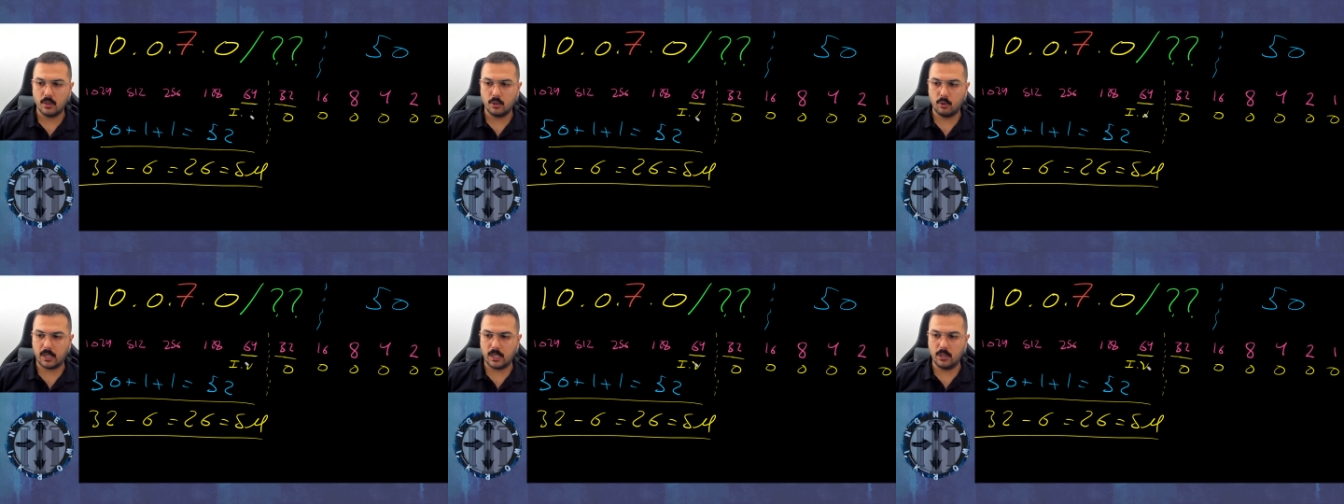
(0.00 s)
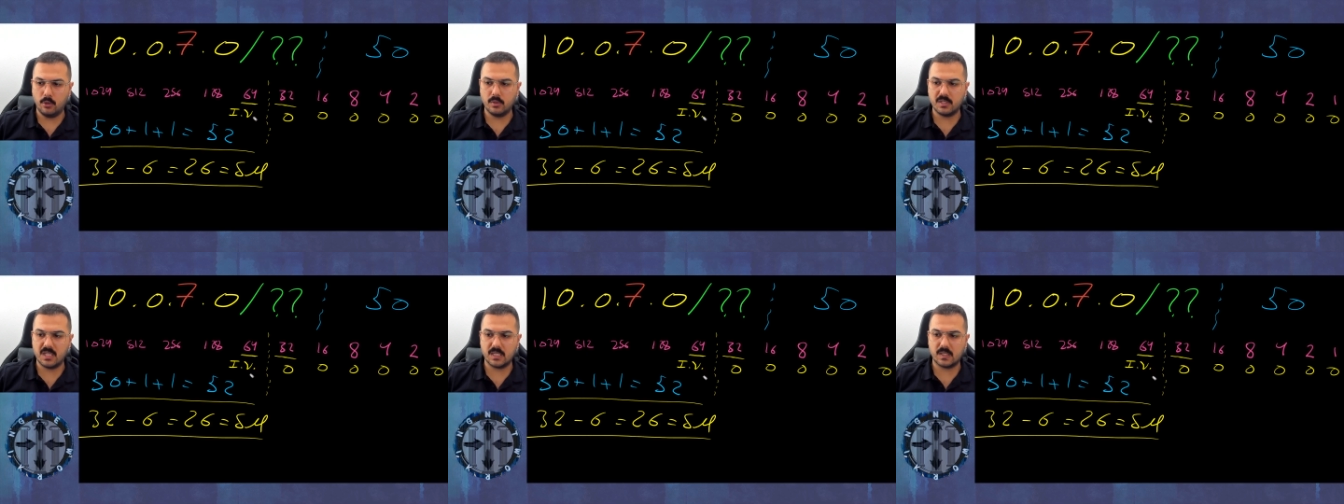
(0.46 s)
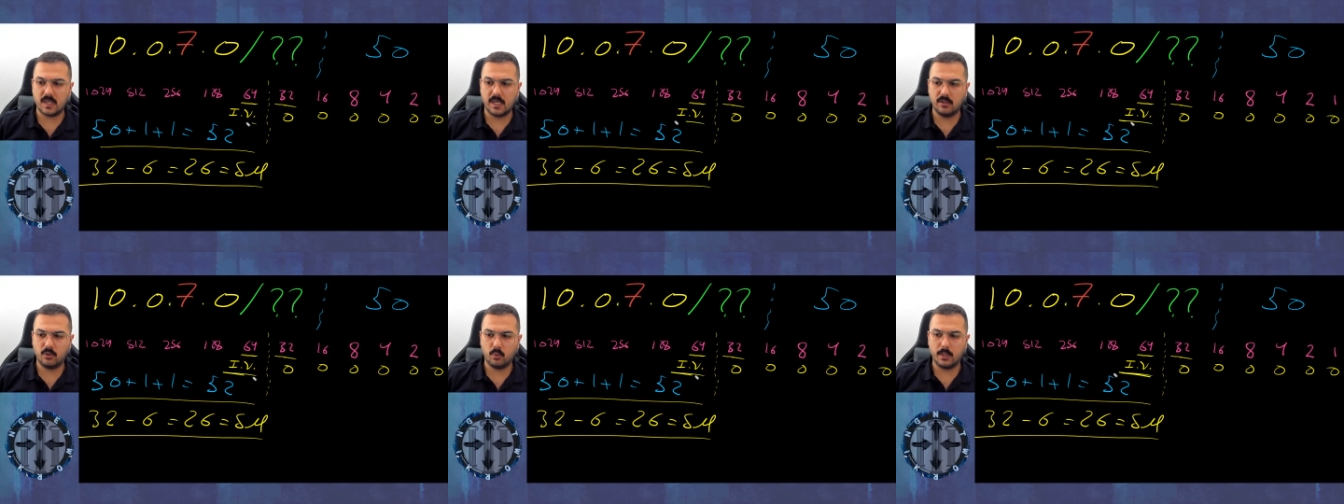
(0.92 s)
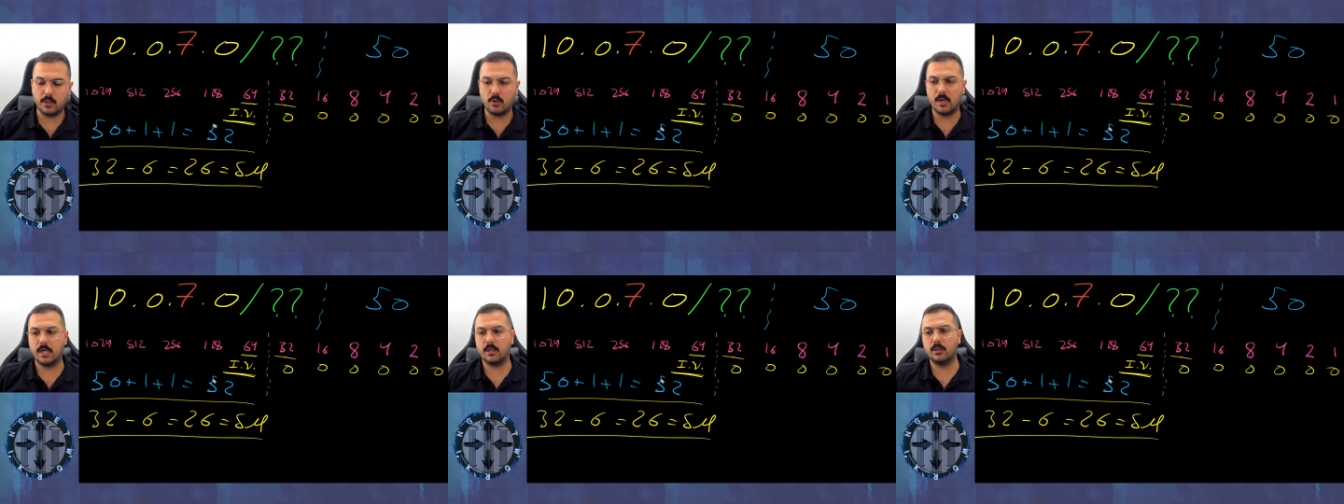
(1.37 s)
You can use this hint when
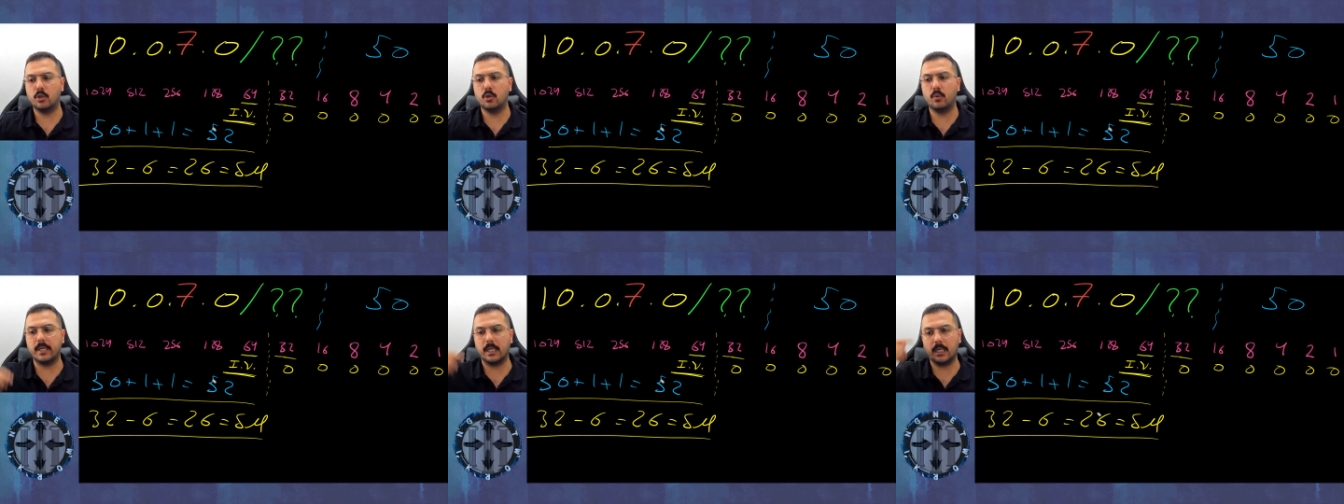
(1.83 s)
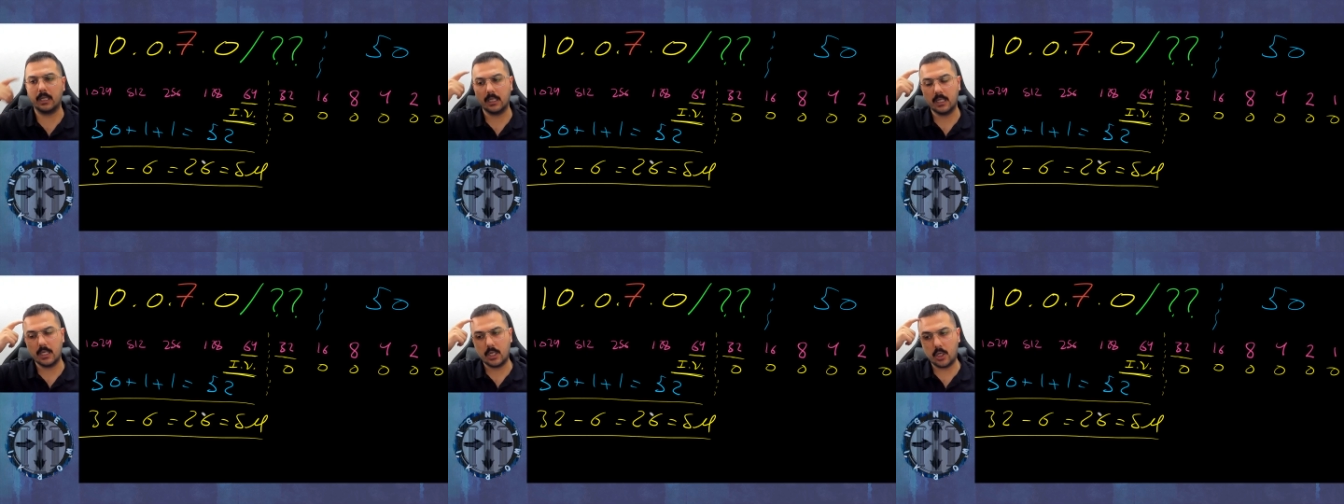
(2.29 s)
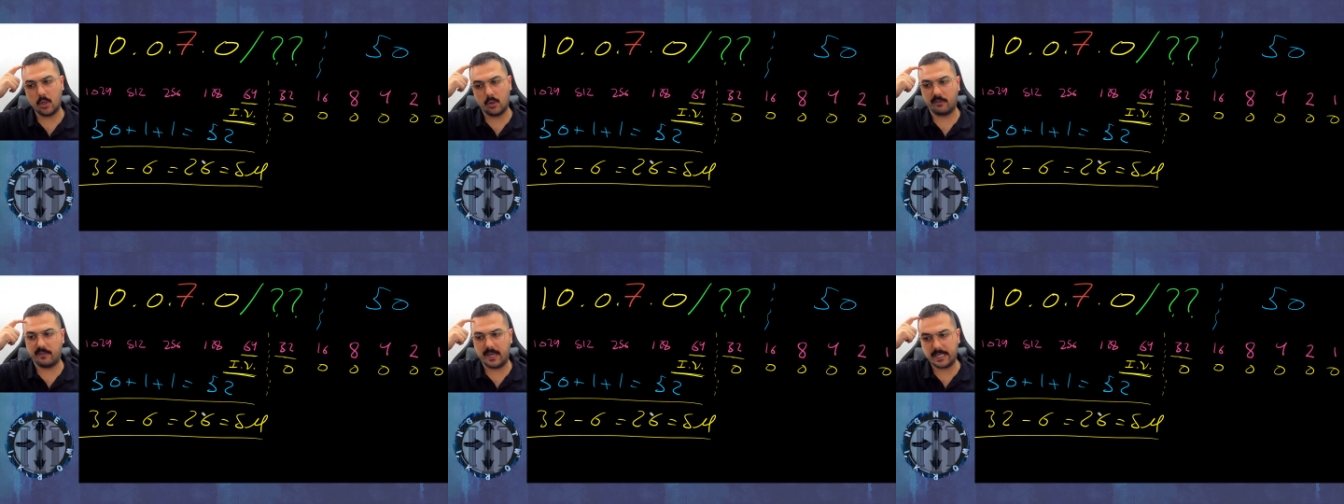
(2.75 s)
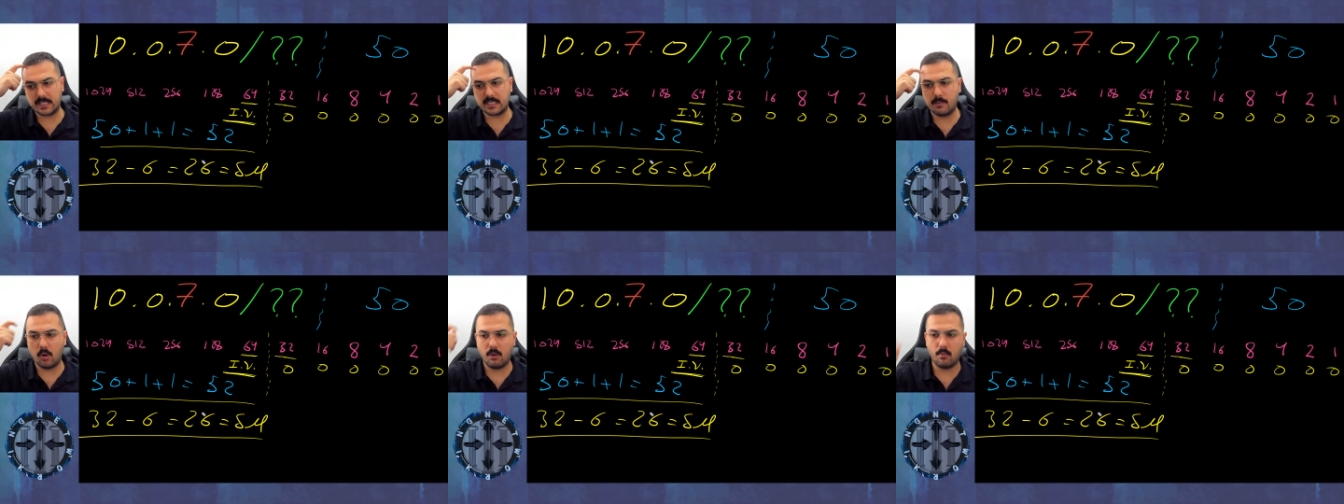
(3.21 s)
you are doing your
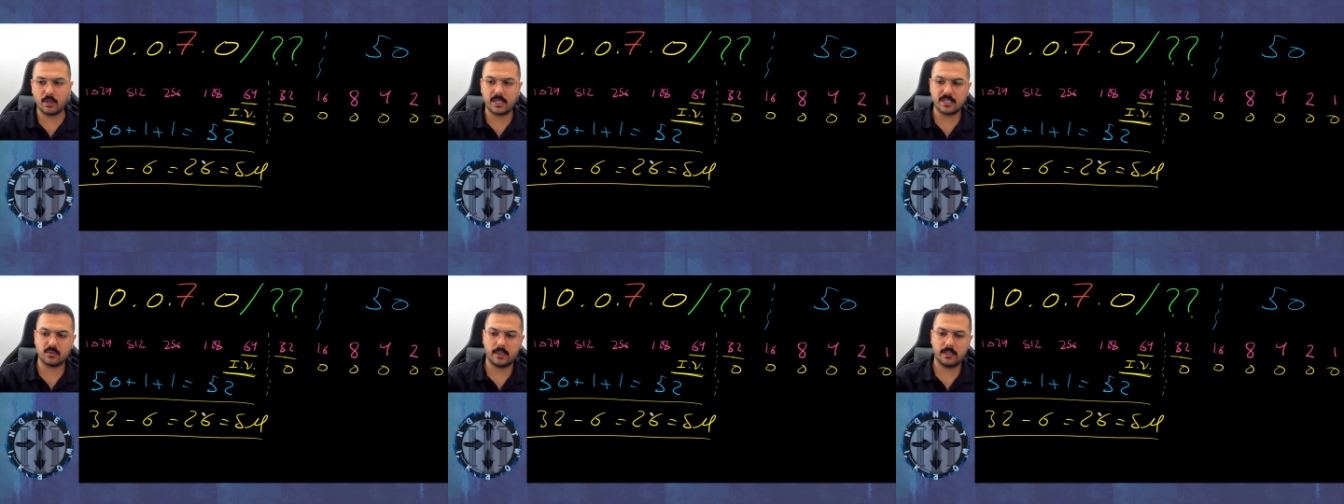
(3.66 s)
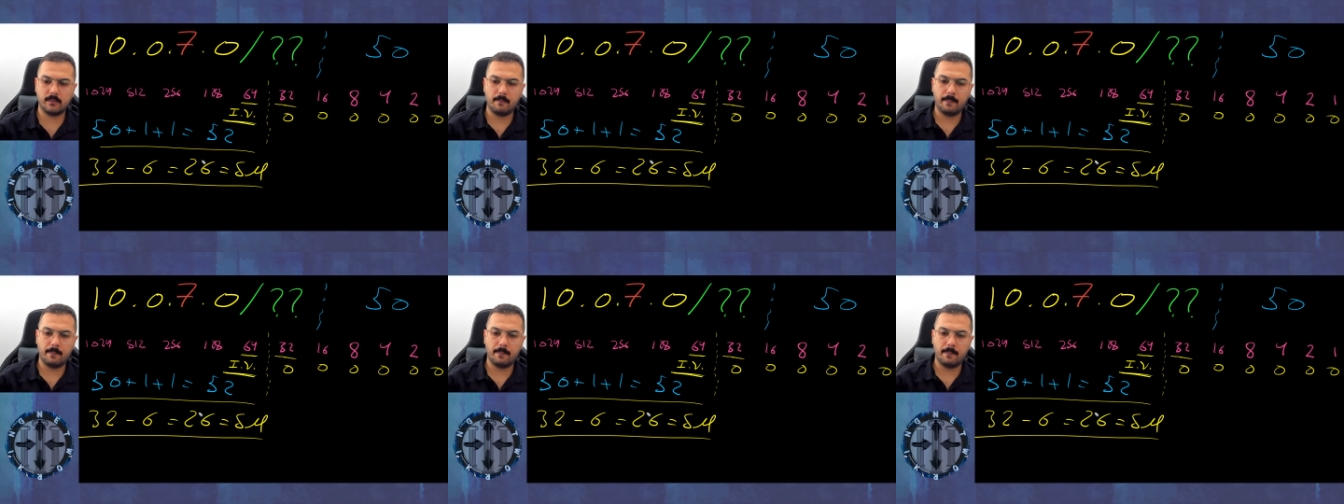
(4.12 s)
VLSM homework as well.